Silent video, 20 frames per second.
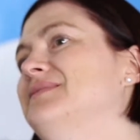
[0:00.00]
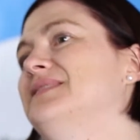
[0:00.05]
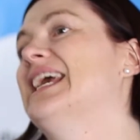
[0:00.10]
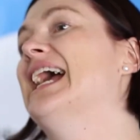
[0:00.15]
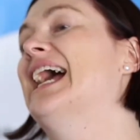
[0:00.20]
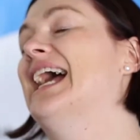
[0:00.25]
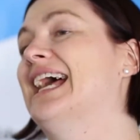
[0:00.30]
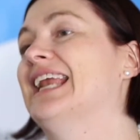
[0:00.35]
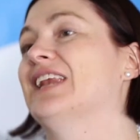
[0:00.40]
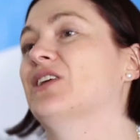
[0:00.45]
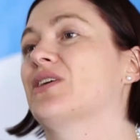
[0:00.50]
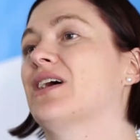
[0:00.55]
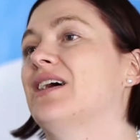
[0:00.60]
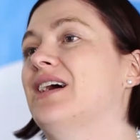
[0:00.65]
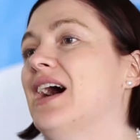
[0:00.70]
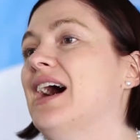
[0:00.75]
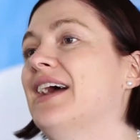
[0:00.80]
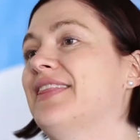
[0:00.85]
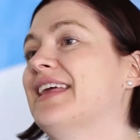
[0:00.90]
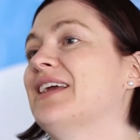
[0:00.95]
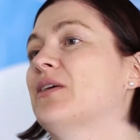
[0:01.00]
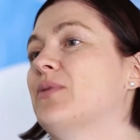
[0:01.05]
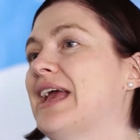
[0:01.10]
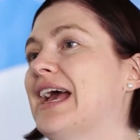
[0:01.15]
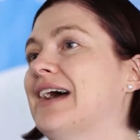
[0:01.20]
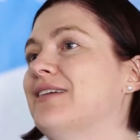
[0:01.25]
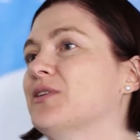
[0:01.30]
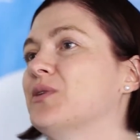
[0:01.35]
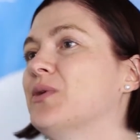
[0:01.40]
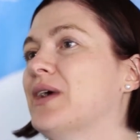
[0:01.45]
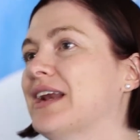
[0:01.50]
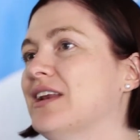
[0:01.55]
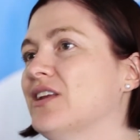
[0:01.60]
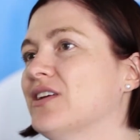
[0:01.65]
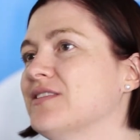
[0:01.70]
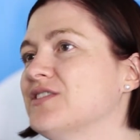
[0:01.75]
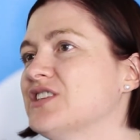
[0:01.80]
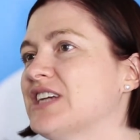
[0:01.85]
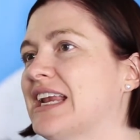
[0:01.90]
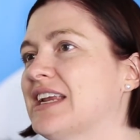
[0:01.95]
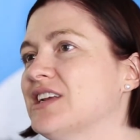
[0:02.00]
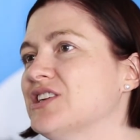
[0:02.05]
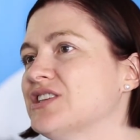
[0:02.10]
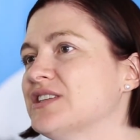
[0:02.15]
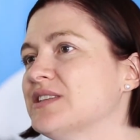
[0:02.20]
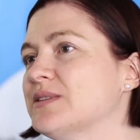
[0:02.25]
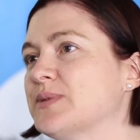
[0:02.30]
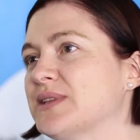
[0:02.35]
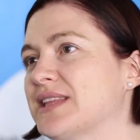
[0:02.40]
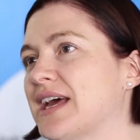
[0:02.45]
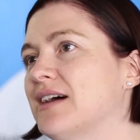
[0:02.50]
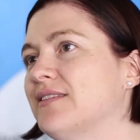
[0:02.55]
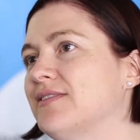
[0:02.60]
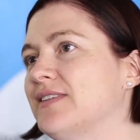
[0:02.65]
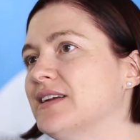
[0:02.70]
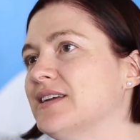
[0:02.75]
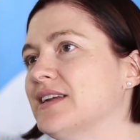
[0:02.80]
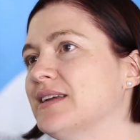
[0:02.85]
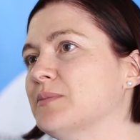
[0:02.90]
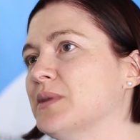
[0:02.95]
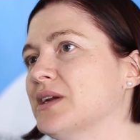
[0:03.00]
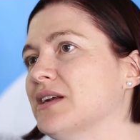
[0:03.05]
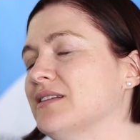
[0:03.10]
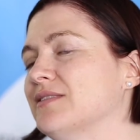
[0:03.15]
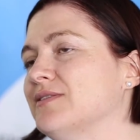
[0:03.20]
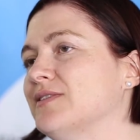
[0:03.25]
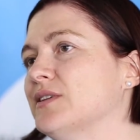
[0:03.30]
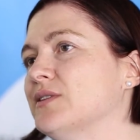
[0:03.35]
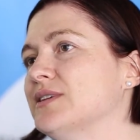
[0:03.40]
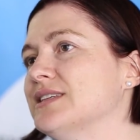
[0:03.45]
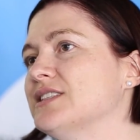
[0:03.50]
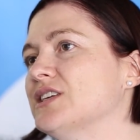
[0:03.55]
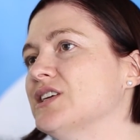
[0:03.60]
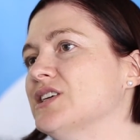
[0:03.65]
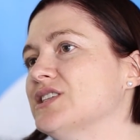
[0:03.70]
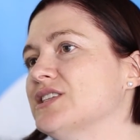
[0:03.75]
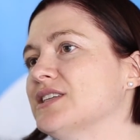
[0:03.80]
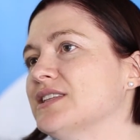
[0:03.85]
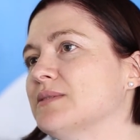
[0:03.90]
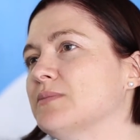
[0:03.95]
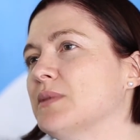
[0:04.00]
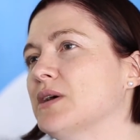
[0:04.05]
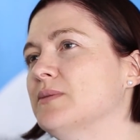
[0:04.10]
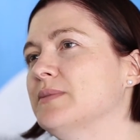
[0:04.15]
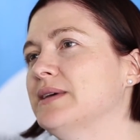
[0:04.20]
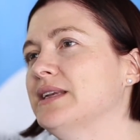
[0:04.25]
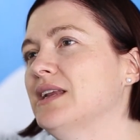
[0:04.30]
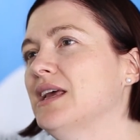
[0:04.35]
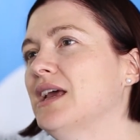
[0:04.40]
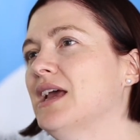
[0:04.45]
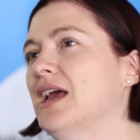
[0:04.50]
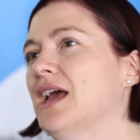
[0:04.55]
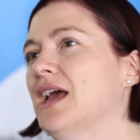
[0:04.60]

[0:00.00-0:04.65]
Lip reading: Yeah, look, I think we have quite a lot of challenges with our funding model for research at the moment.